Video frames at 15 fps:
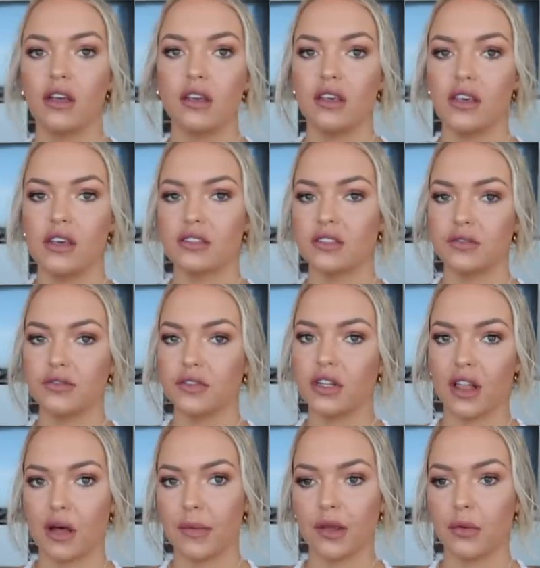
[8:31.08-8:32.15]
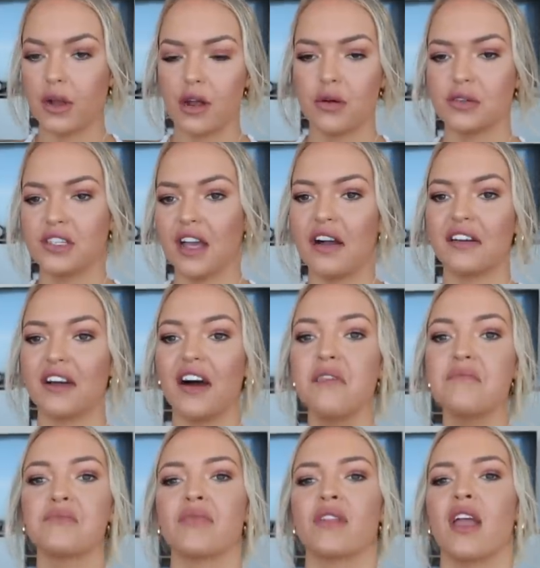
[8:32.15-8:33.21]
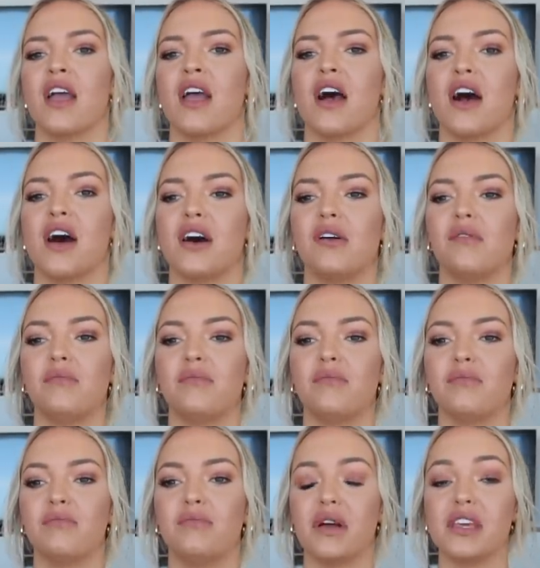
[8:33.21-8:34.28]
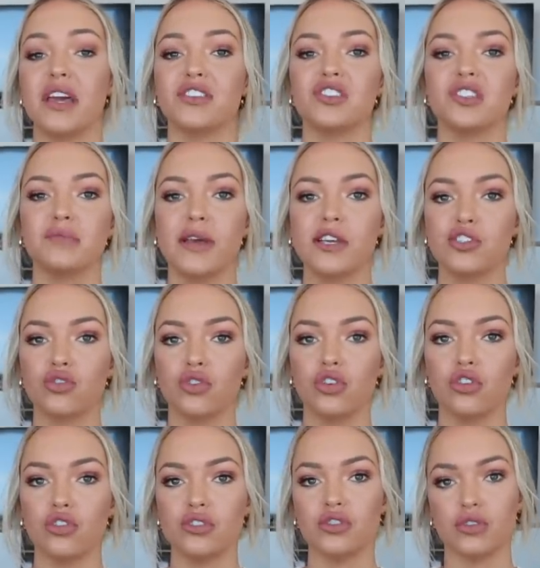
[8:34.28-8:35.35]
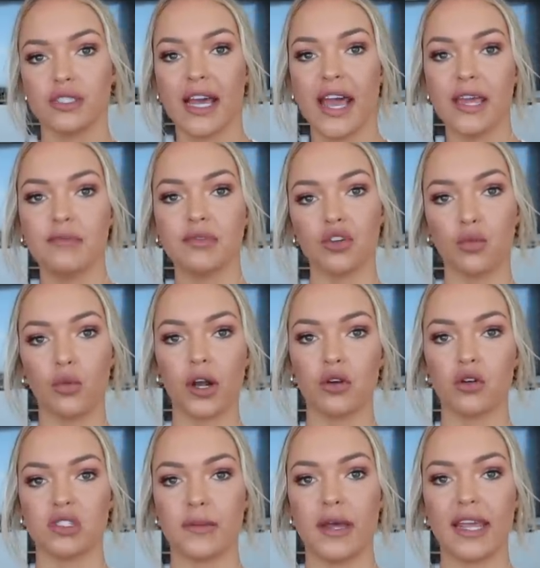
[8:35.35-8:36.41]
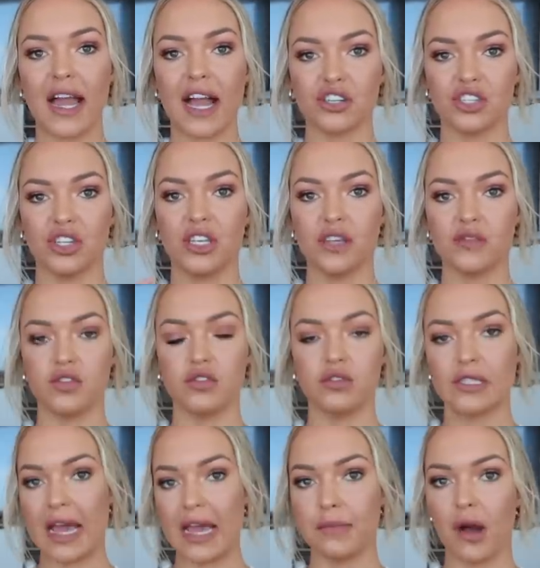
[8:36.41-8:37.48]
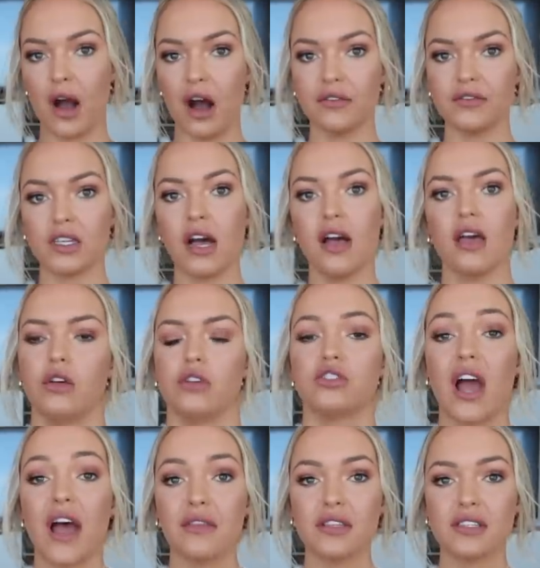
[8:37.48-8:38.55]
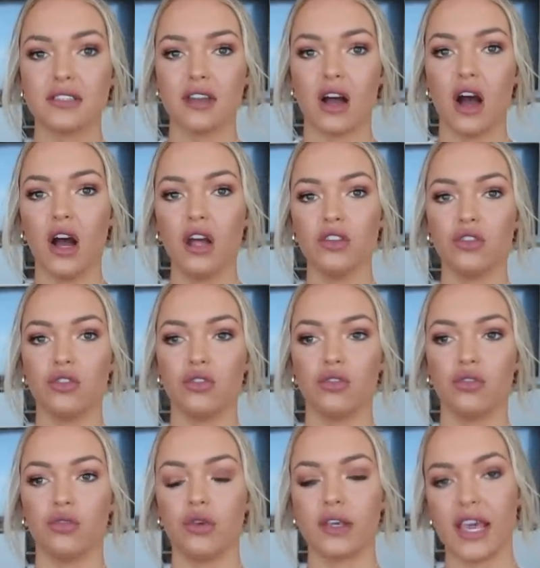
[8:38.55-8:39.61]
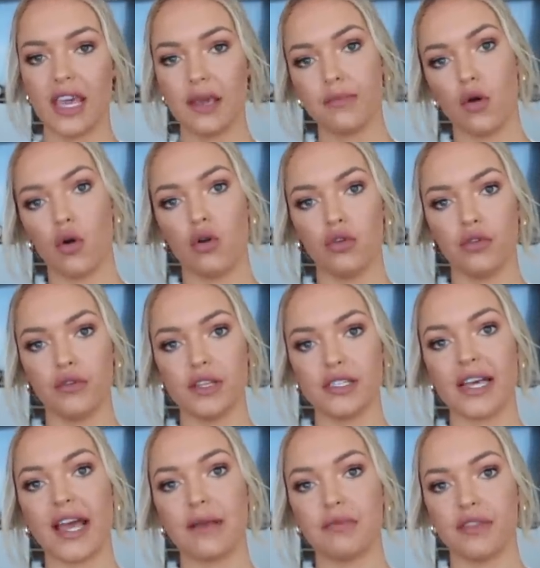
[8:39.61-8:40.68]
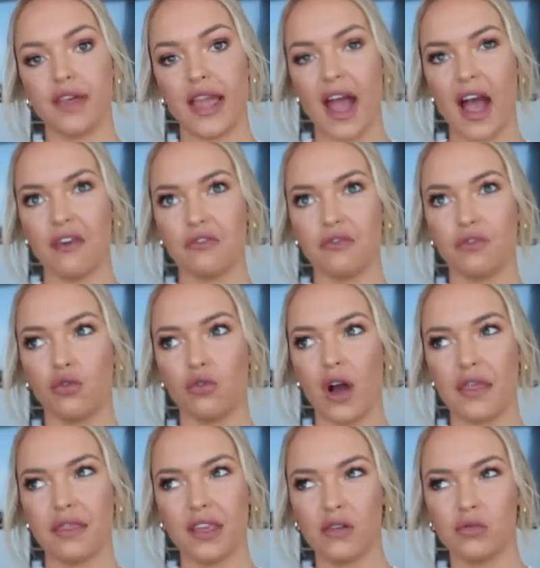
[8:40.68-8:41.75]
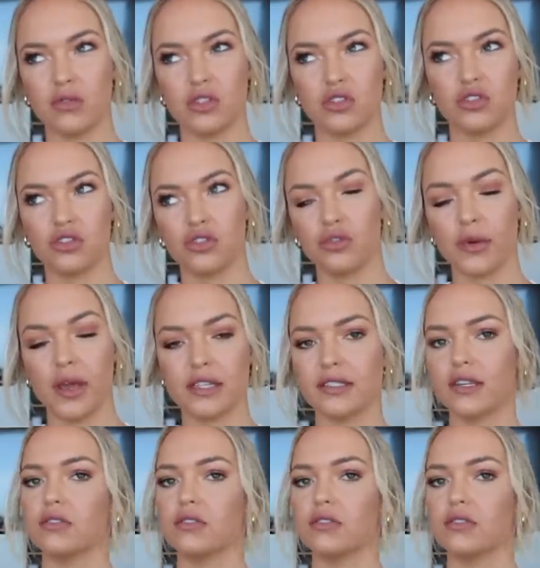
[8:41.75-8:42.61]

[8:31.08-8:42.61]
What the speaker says: Years of clubbing when I was younger. But yeah, just make sure you use your tape. So One Cosmetic actually gives you tape after. So at the start, you keep on the tape that they have for, I think it was 2 weeks.